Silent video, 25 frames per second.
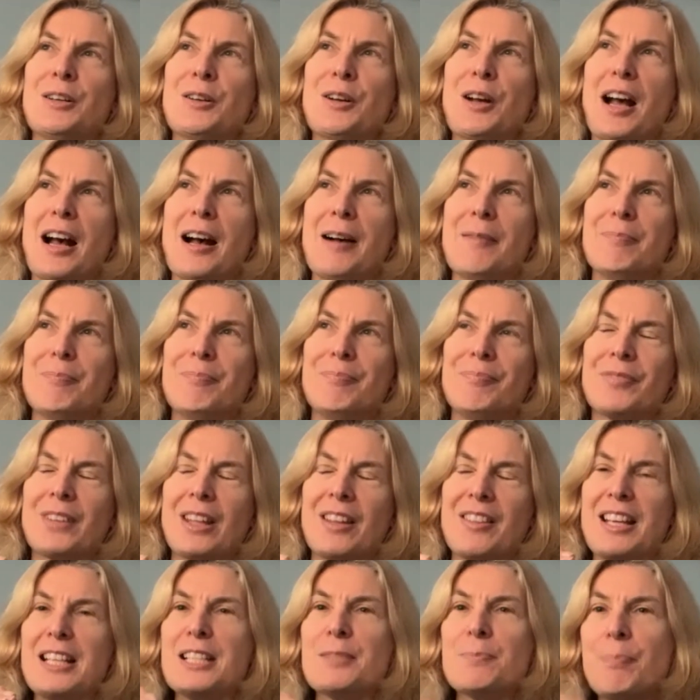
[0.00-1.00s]
um,
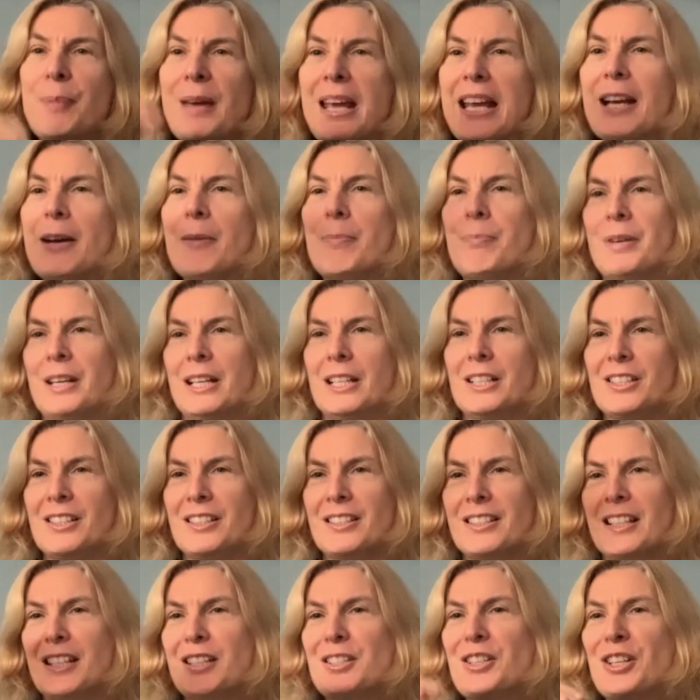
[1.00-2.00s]
these bigger
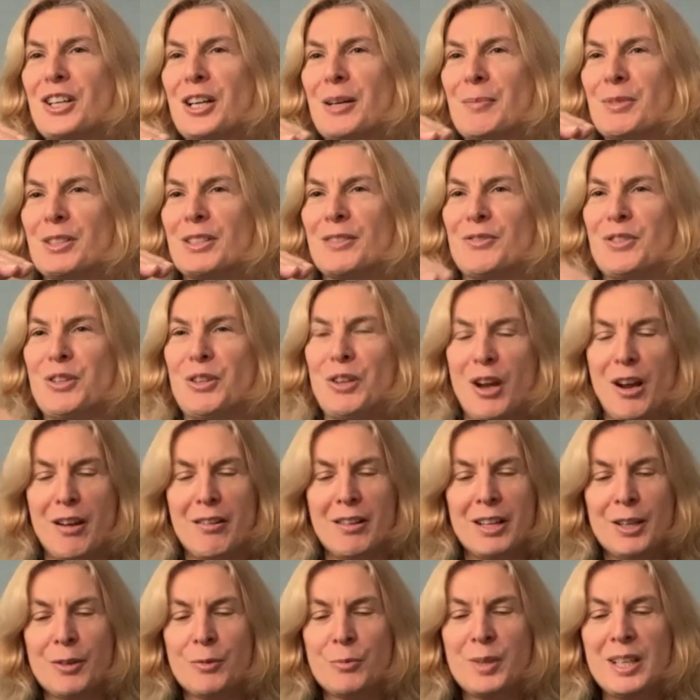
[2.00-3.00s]
pictures in terms of, you know,
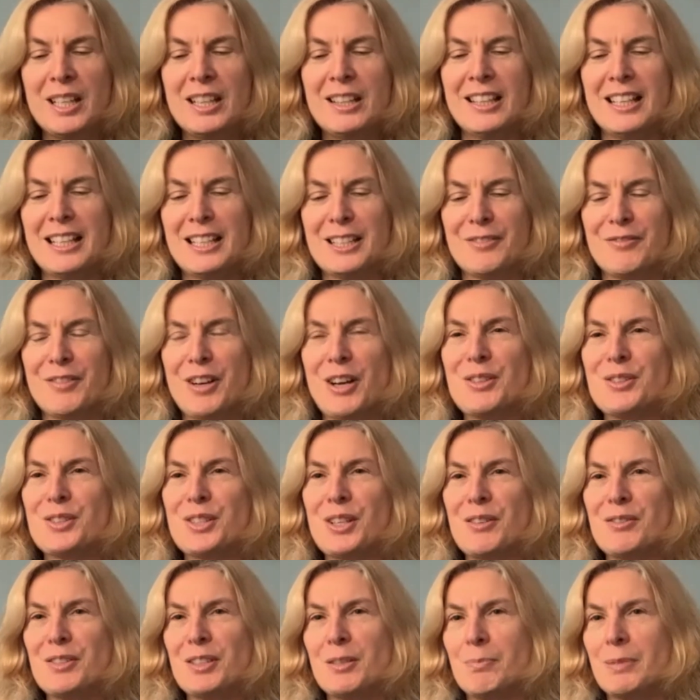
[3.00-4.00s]
we think of
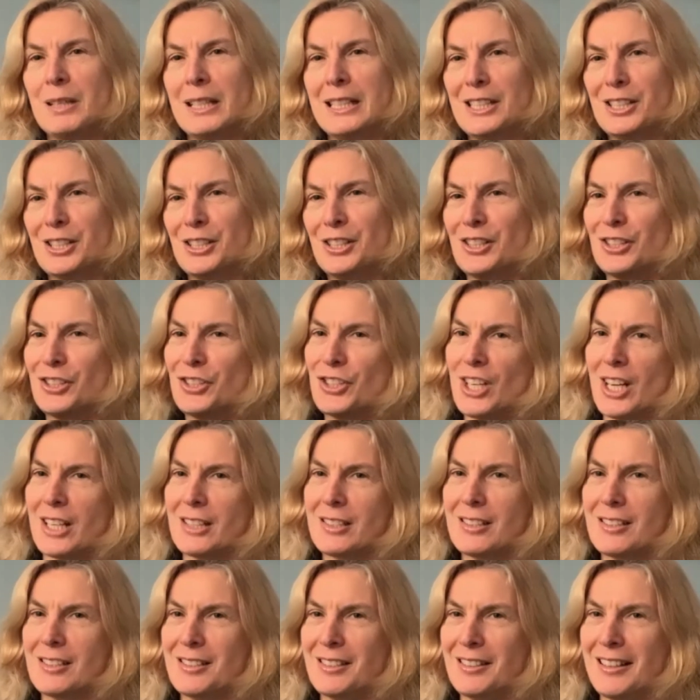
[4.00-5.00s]
ozone depletion as
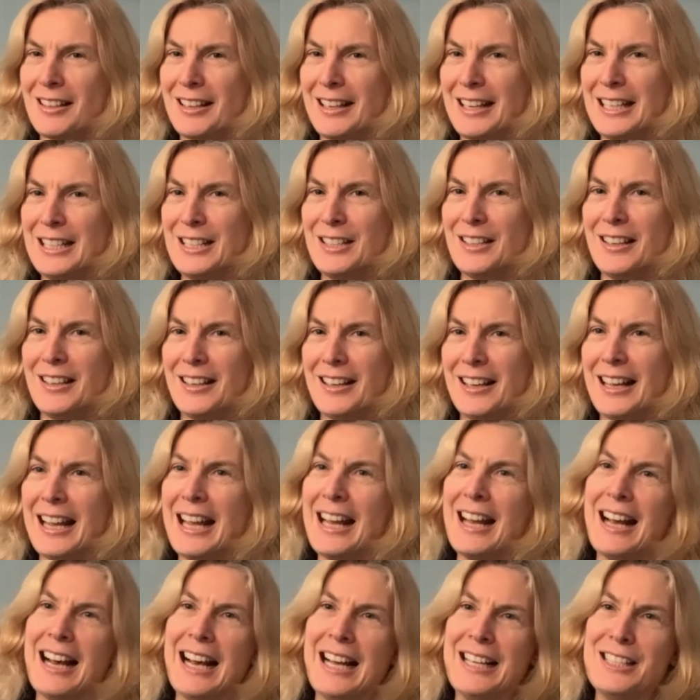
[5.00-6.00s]
just it,
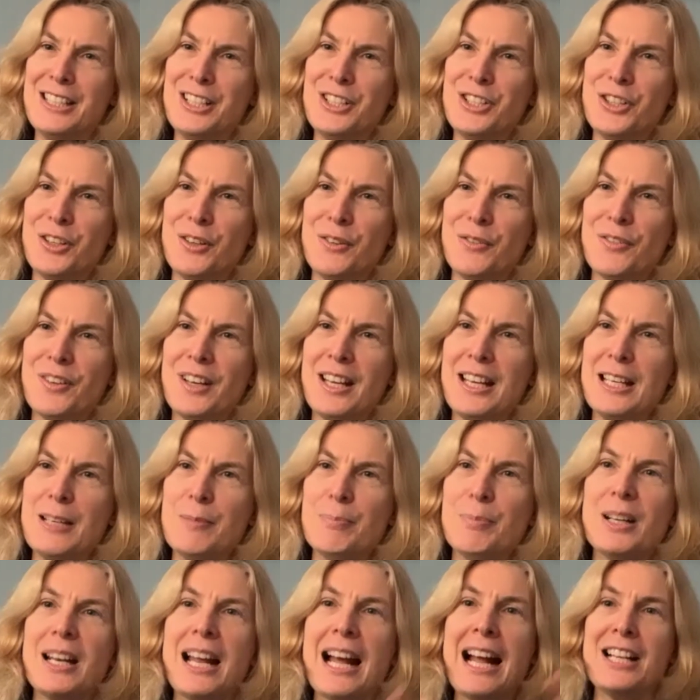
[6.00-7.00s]
added UV,
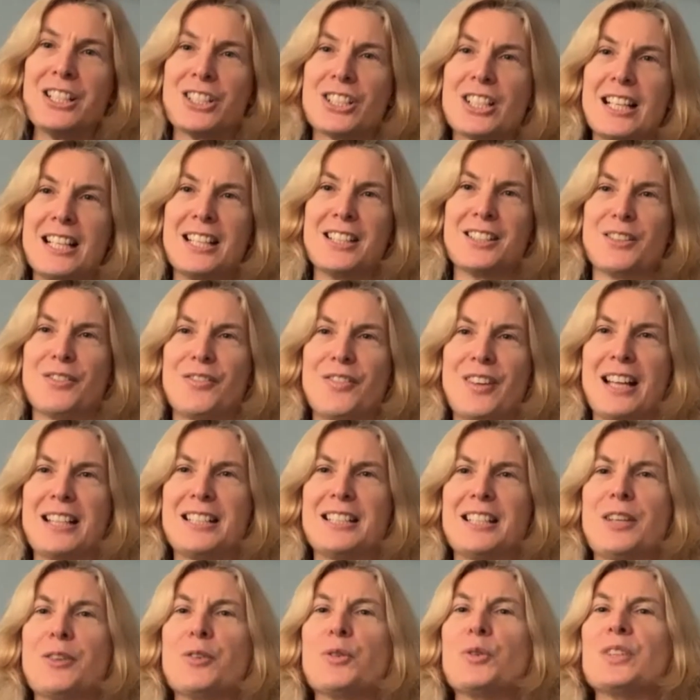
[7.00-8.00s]
but actually it's
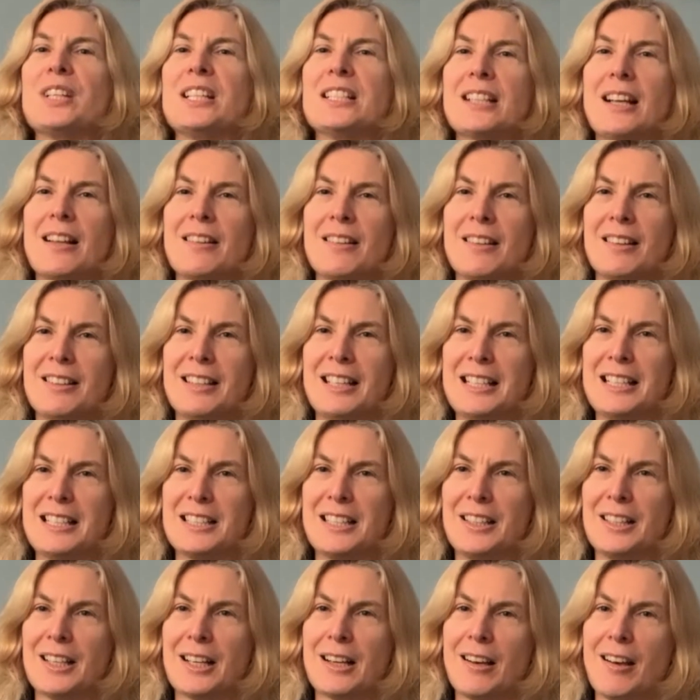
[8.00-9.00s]
affecting all these other
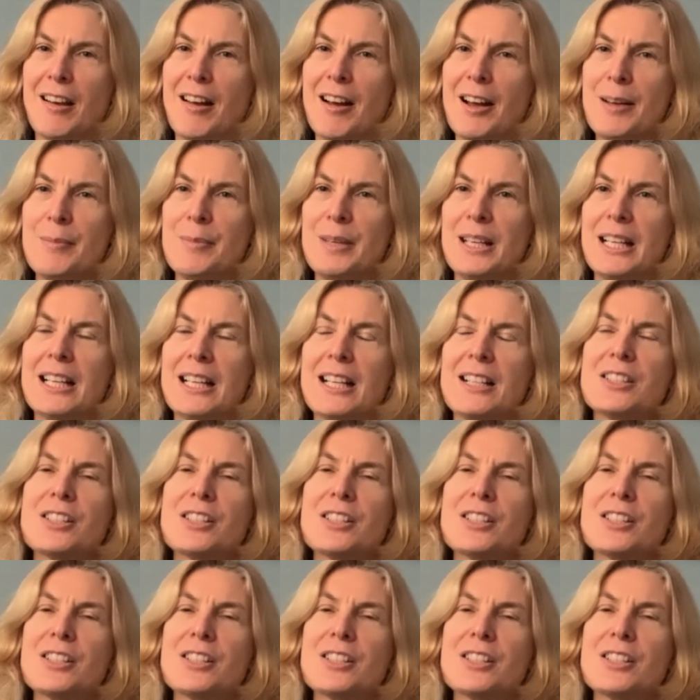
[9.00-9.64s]
things in the climate.